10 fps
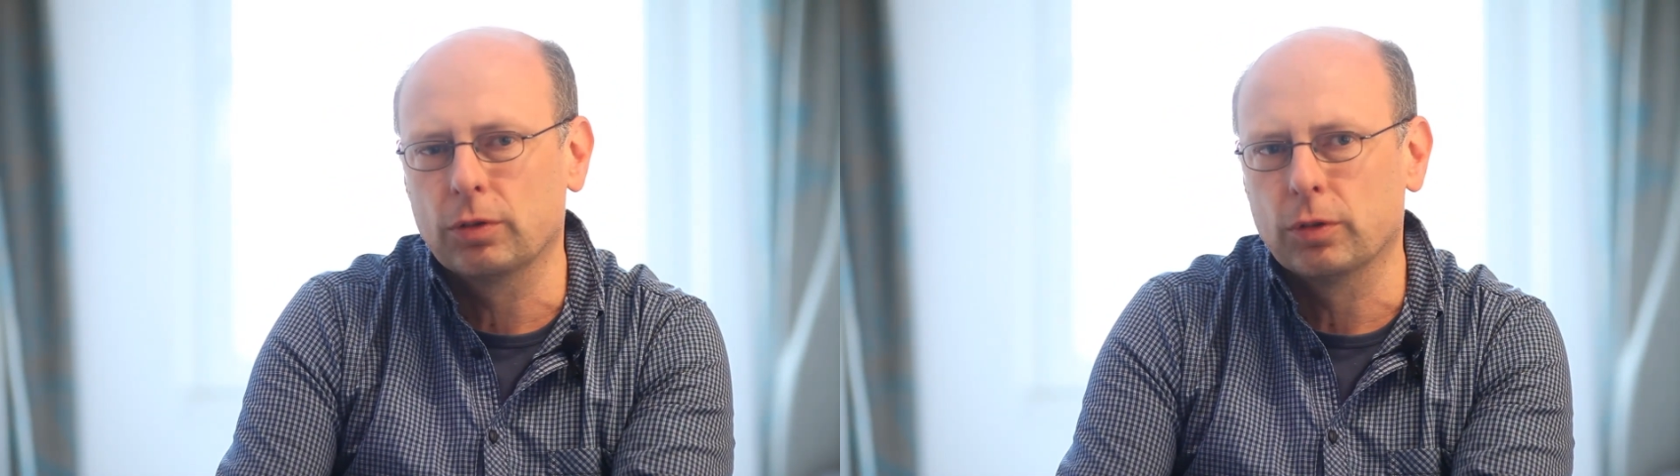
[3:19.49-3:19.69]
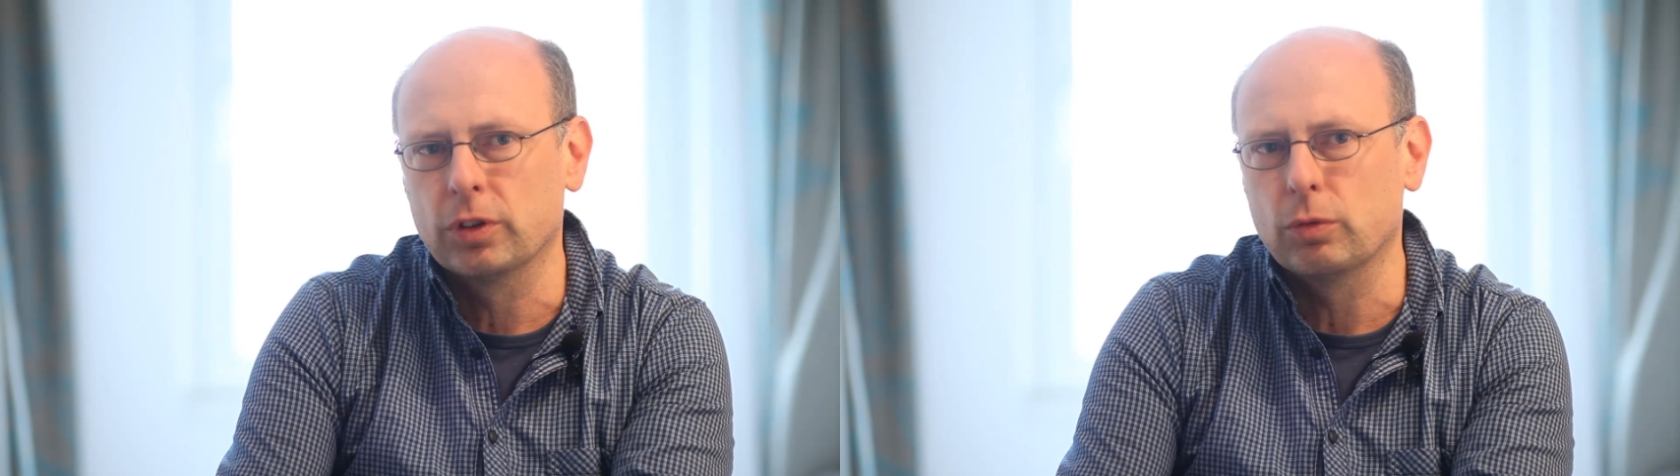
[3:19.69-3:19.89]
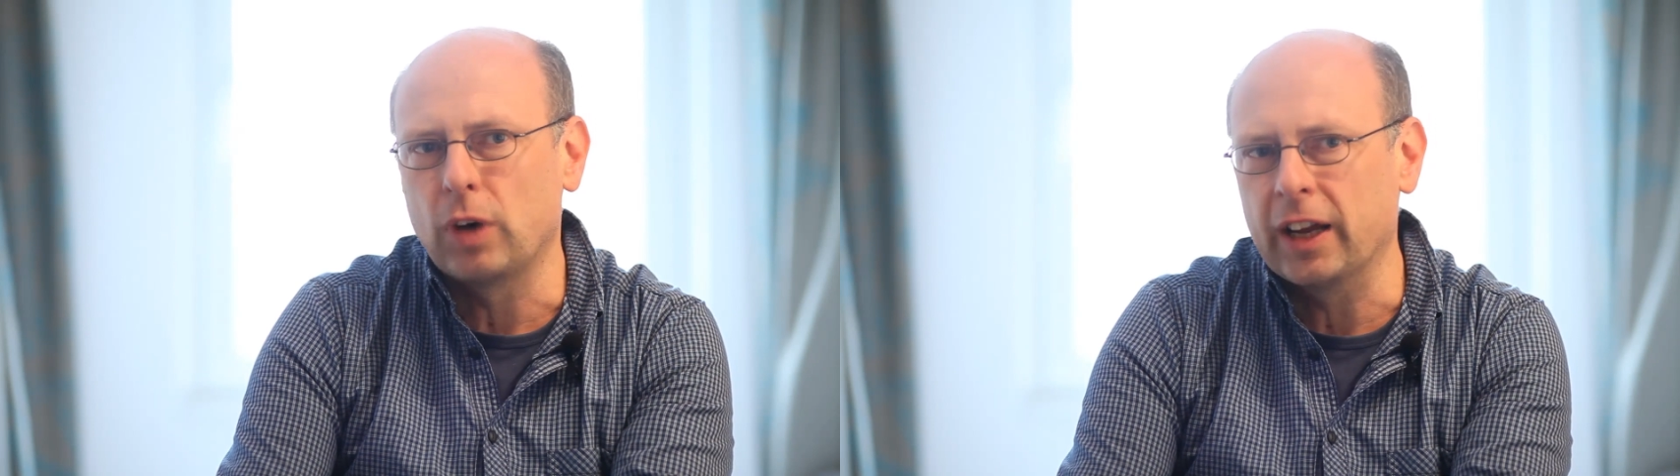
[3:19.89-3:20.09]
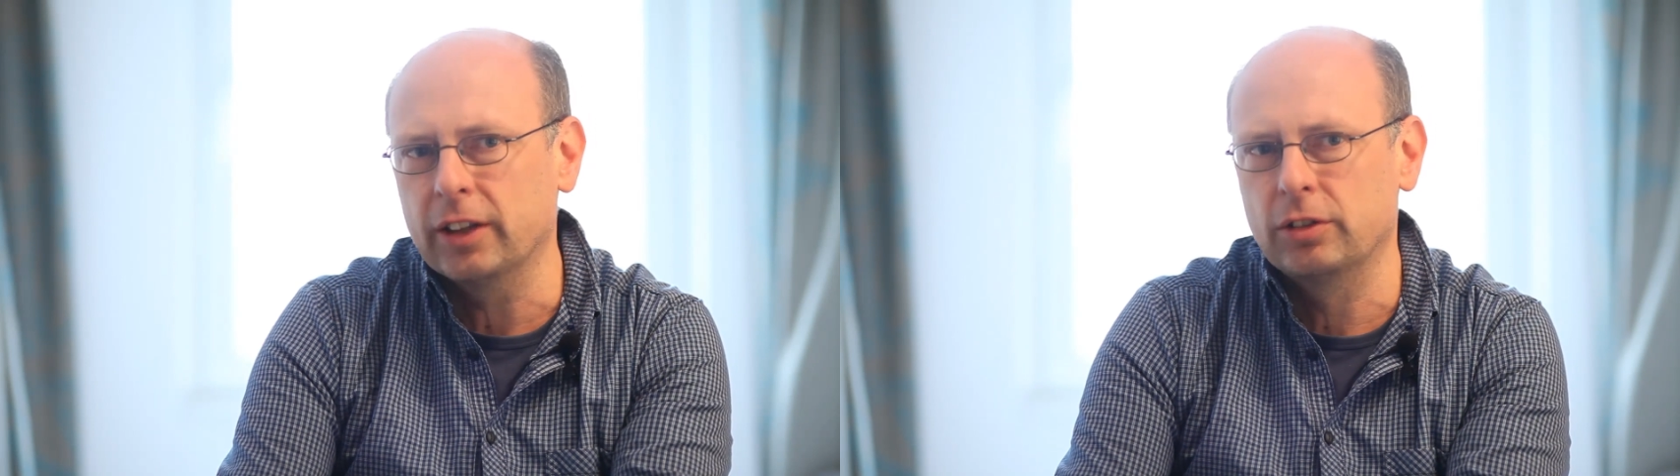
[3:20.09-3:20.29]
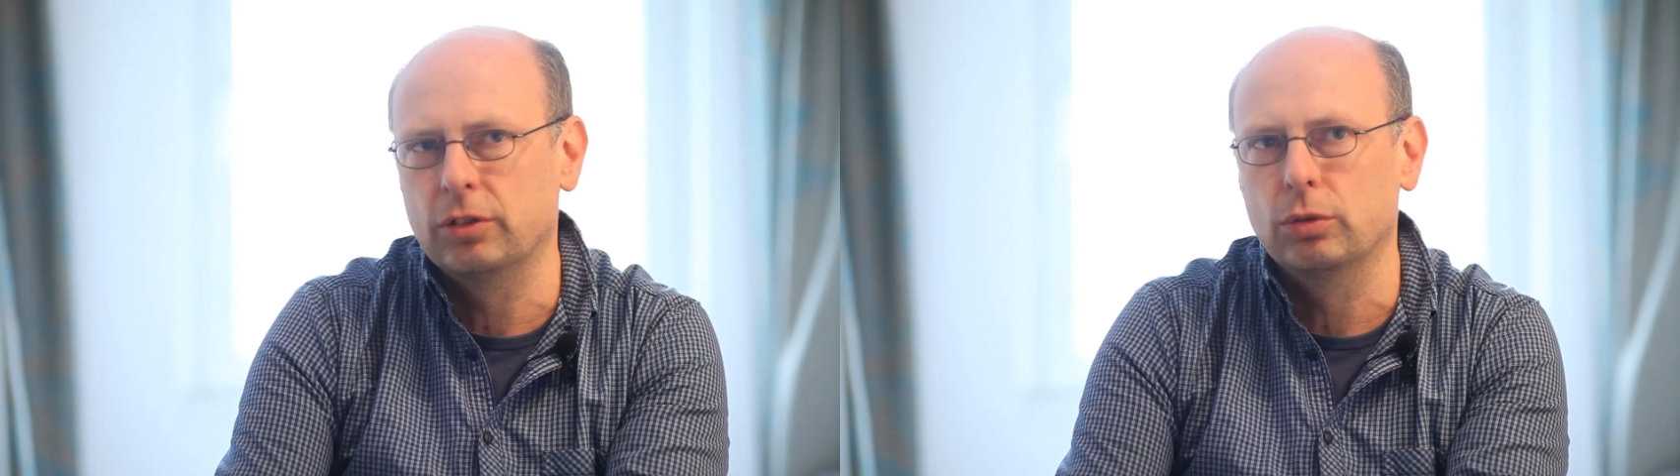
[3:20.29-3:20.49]
for the
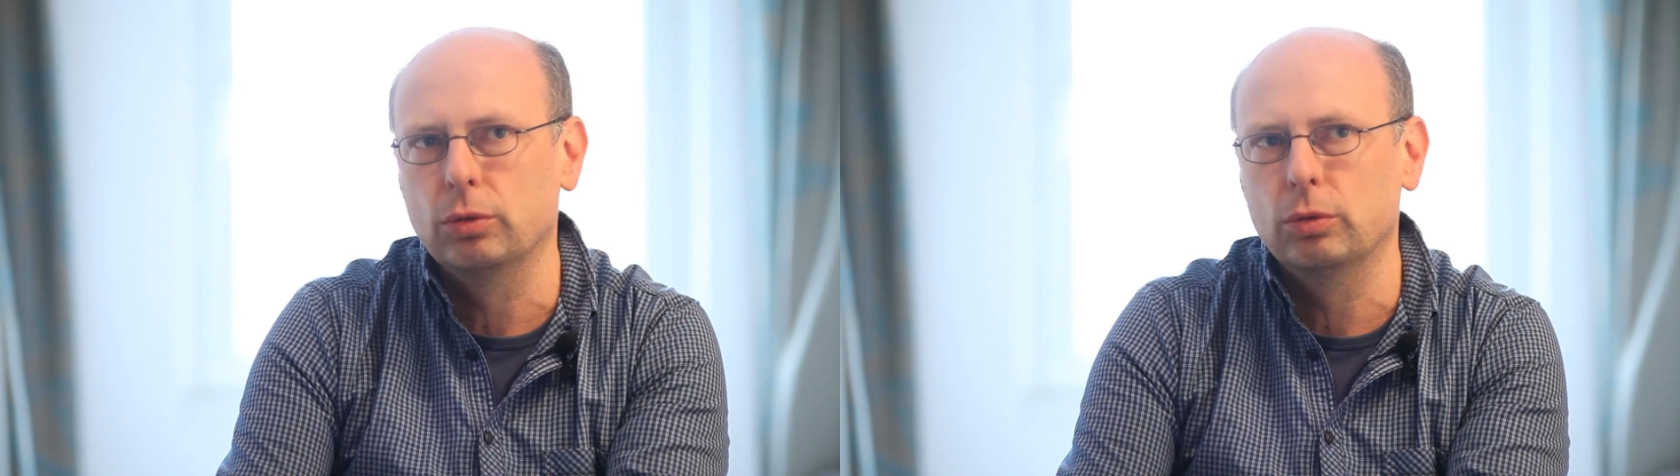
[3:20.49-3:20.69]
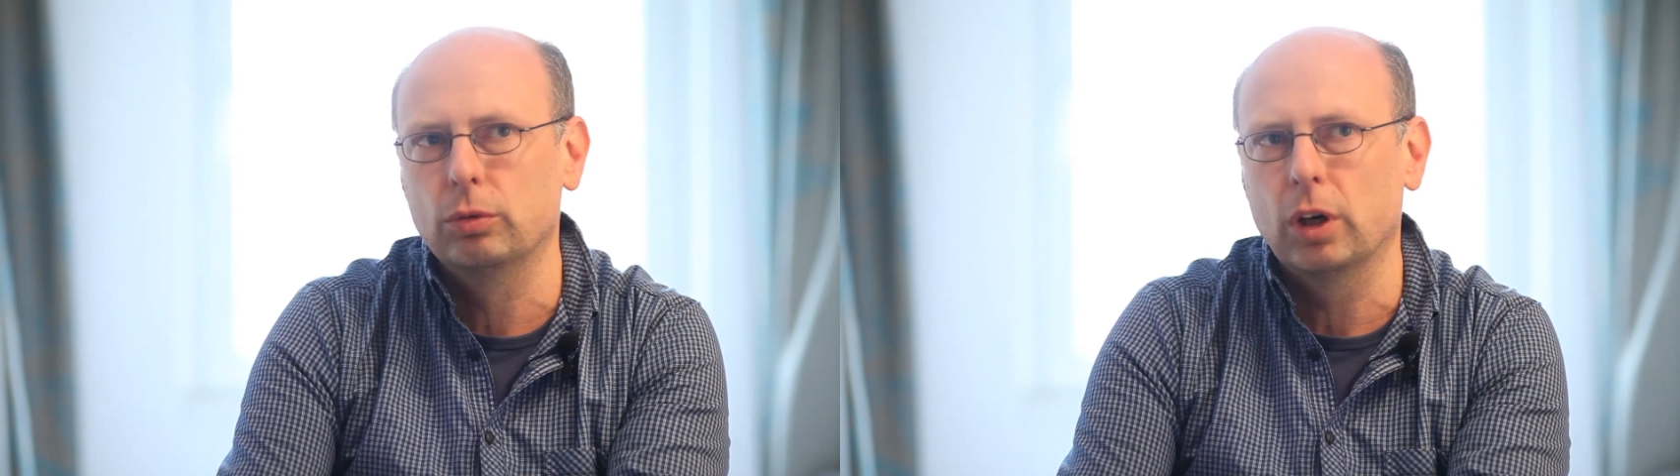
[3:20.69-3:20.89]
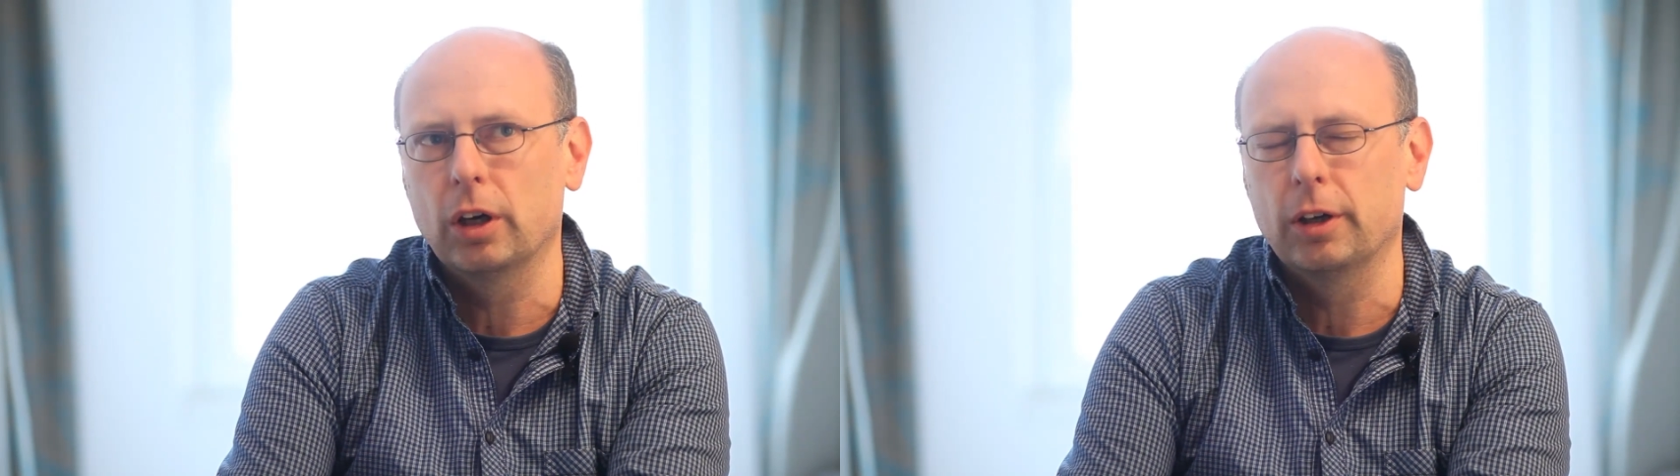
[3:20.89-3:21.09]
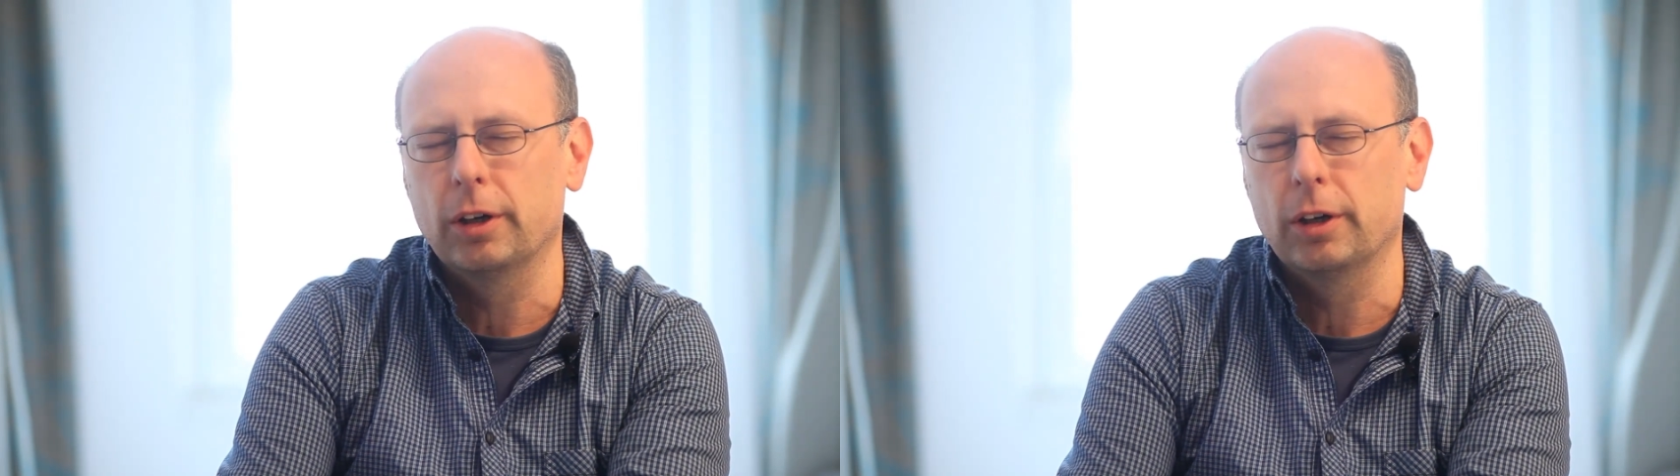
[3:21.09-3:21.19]
right to